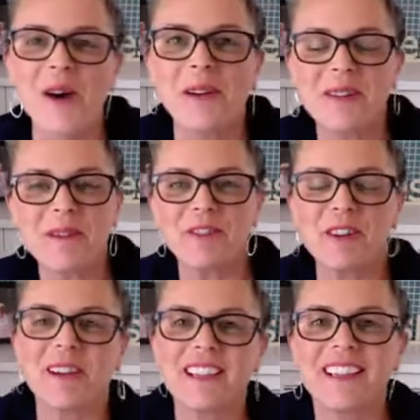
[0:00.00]
Welcome,
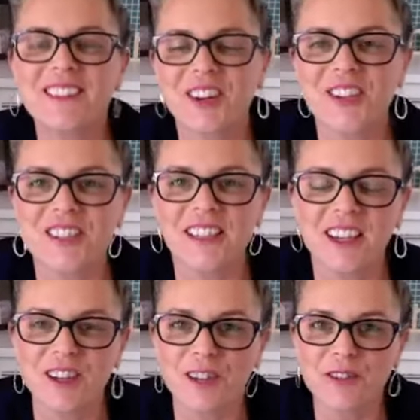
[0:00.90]
everyone. It's Kirsten
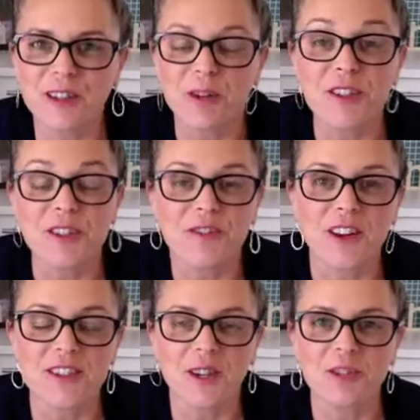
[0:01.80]
here from Kirsten
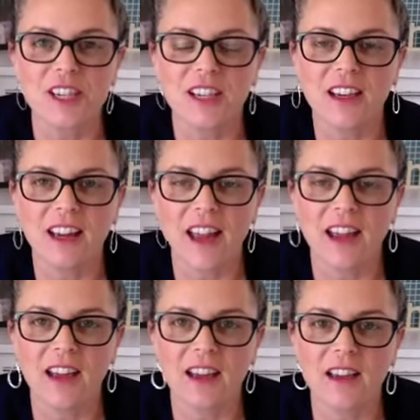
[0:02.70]
Foss Coaching.
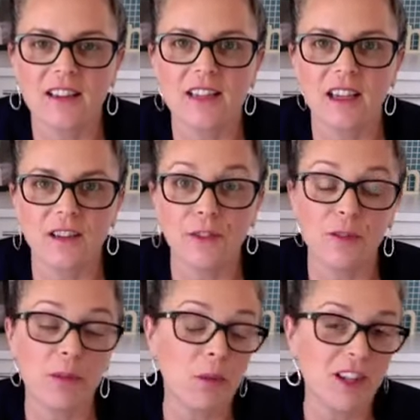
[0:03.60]
And if you've
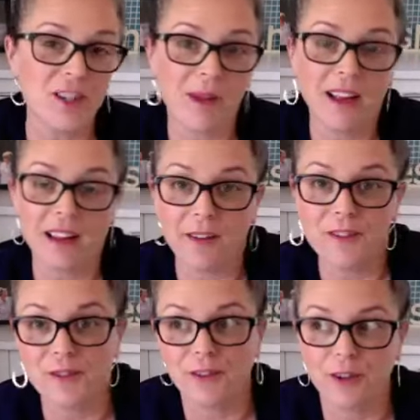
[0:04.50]
been watching my
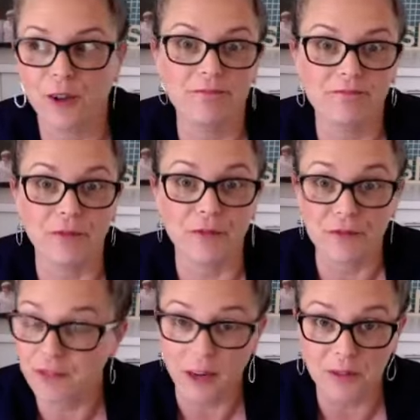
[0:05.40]
lives for
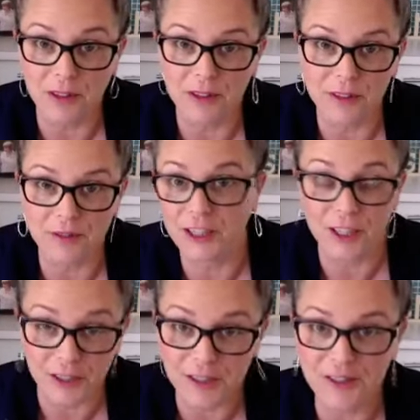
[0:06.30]
a couple of
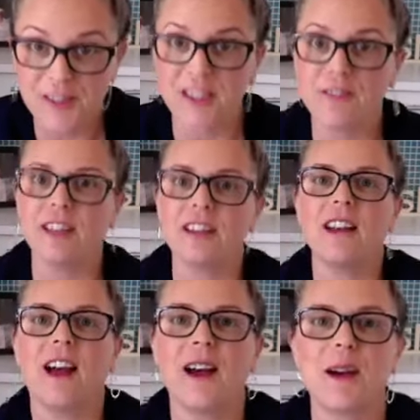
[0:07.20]
years, even,
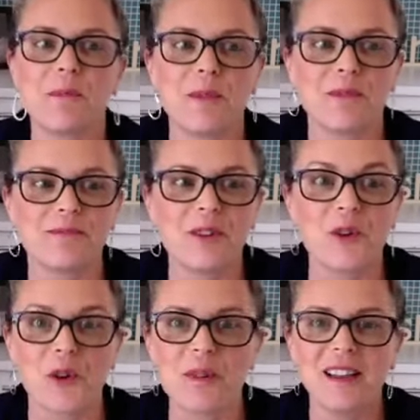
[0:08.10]
um,
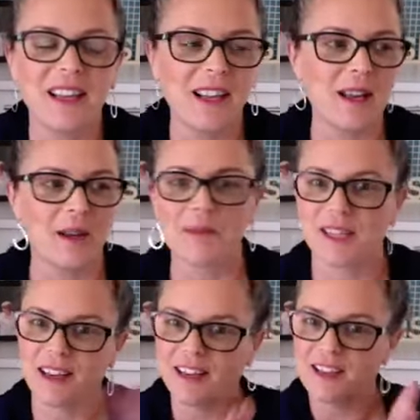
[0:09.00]
normally I'm
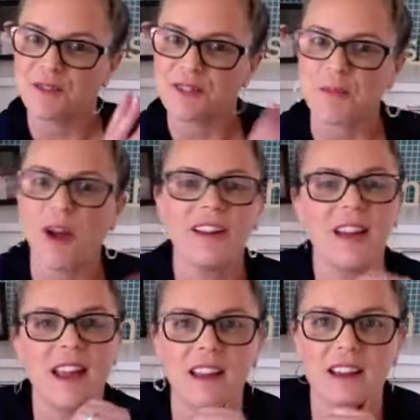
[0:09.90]
sitting in a different spot
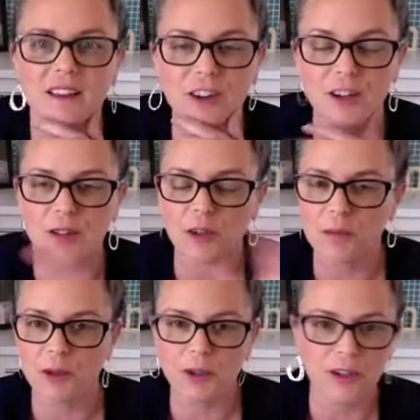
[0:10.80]
and I've got a new
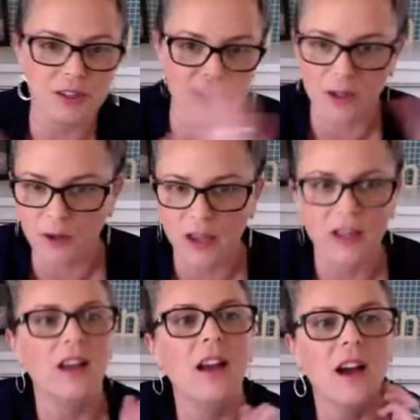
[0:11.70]
computer. So
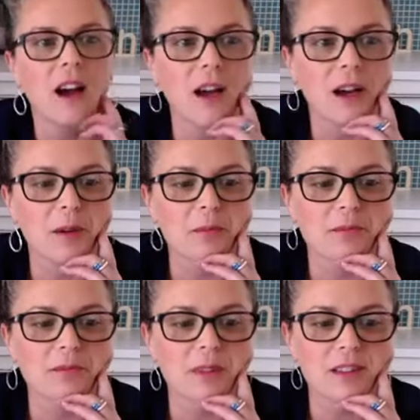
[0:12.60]

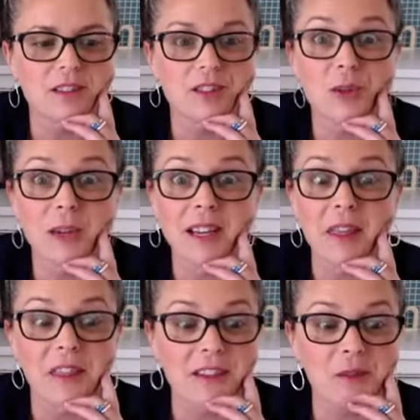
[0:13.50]
um, doing it
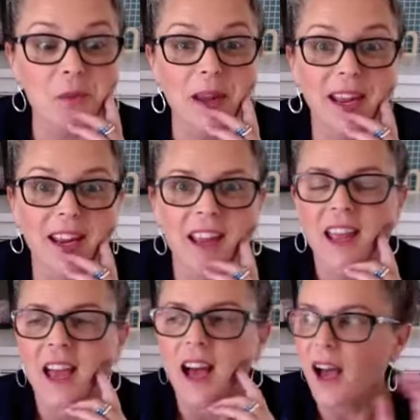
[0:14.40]
this way.
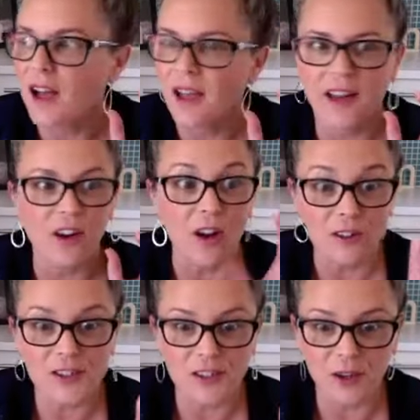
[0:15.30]
Uh, and
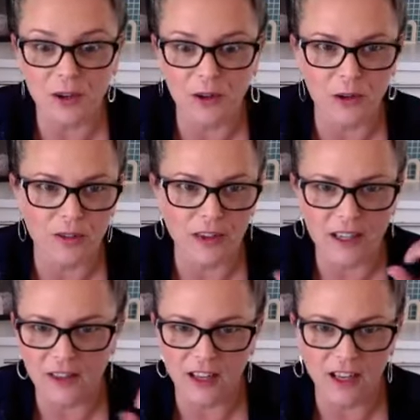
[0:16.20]
also, if
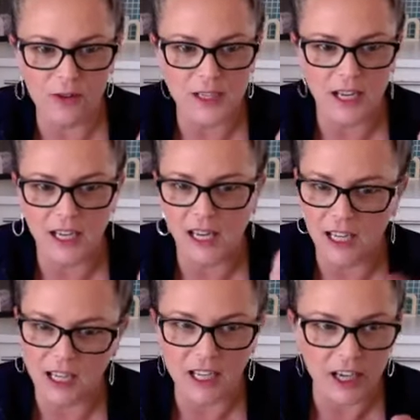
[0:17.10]
anything goes kind of
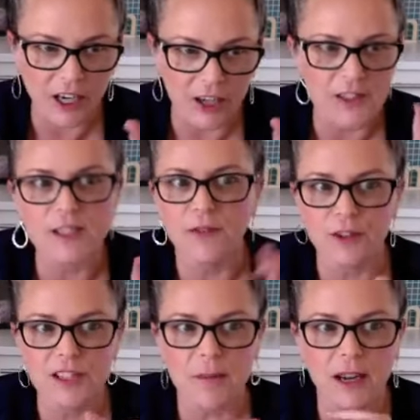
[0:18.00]
hinky here, this is the
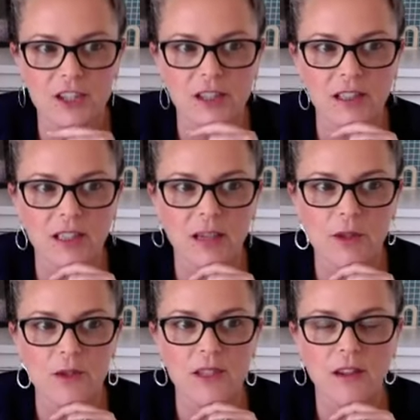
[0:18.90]
first time actually I'm
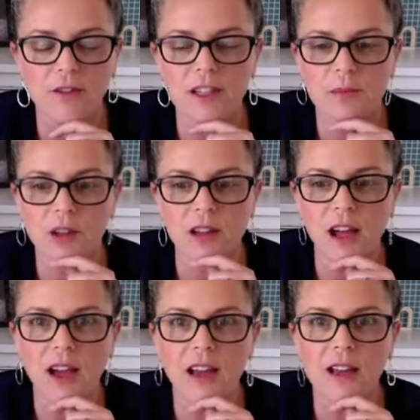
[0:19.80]
using Facebook
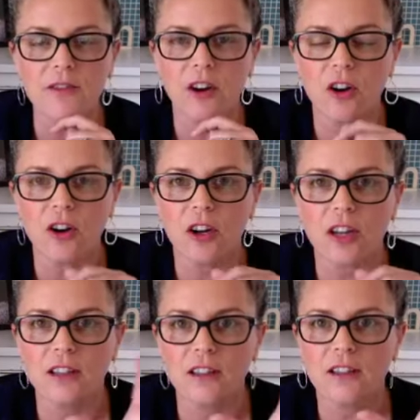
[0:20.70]
Live
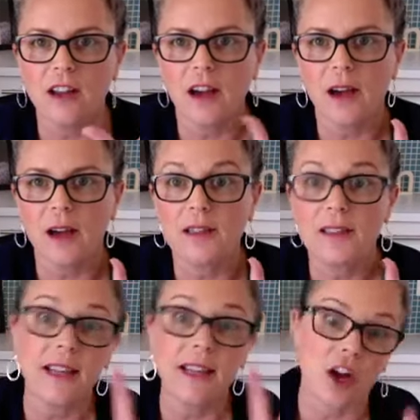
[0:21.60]
on uh,
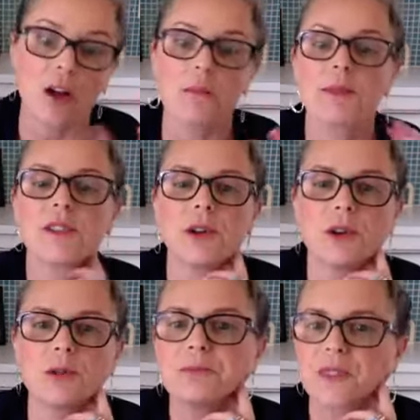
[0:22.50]
desktop.
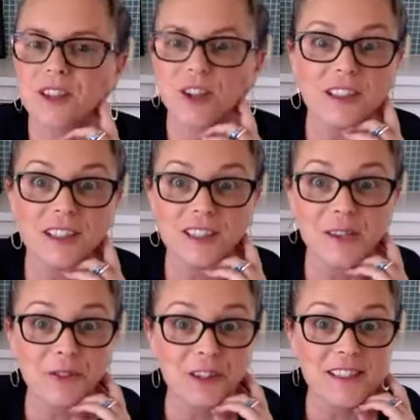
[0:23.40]
So looked a little
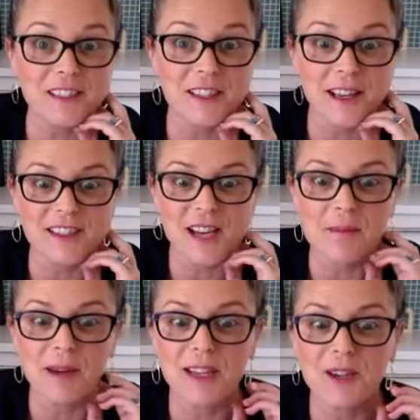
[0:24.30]
different since the last
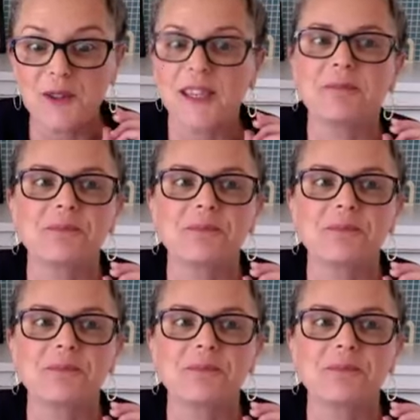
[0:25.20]
time I used it.